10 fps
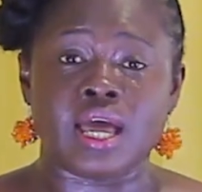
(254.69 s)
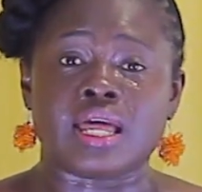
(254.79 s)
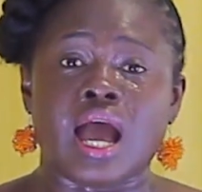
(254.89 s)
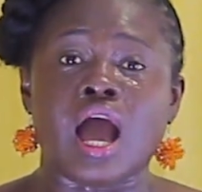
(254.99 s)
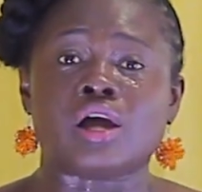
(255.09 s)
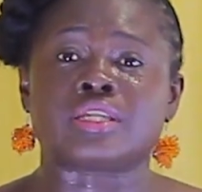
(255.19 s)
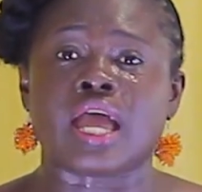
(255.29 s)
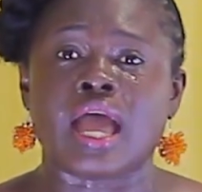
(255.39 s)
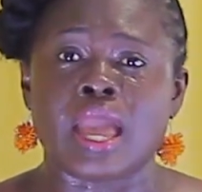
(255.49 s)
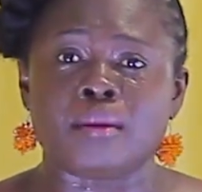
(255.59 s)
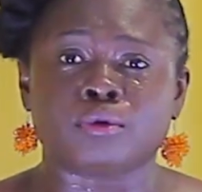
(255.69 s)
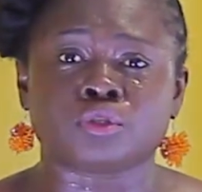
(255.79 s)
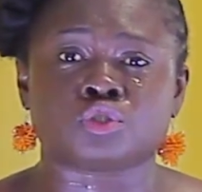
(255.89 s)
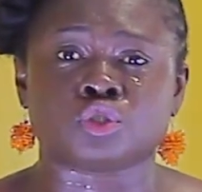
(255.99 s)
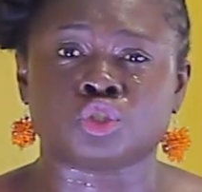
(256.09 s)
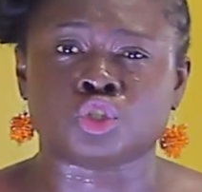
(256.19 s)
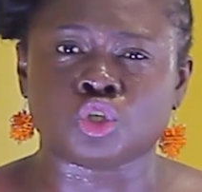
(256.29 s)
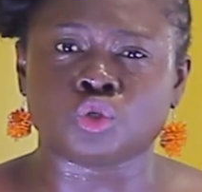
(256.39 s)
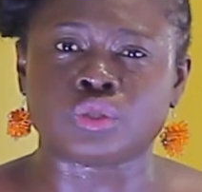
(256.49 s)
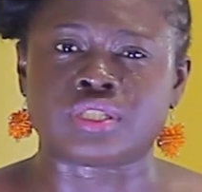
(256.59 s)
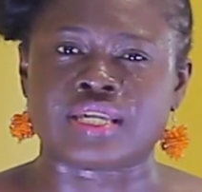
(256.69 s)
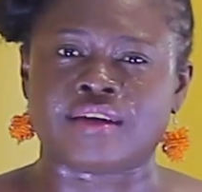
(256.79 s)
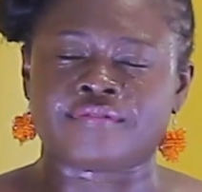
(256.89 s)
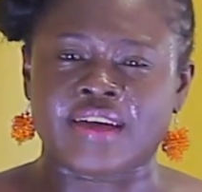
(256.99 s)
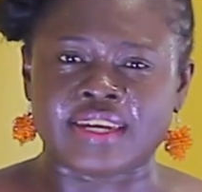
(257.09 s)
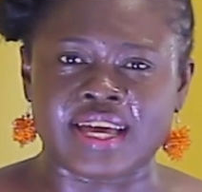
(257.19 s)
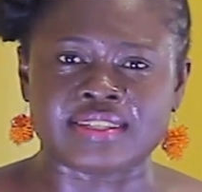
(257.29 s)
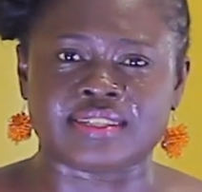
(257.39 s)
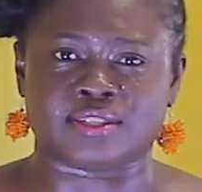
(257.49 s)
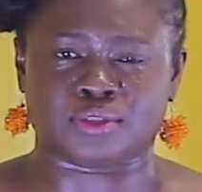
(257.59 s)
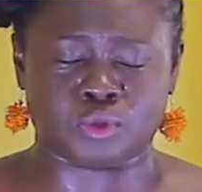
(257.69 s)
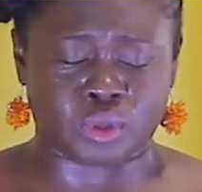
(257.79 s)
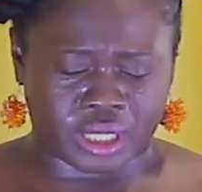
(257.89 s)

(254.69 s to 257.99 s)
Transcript: how they are able to use their finances to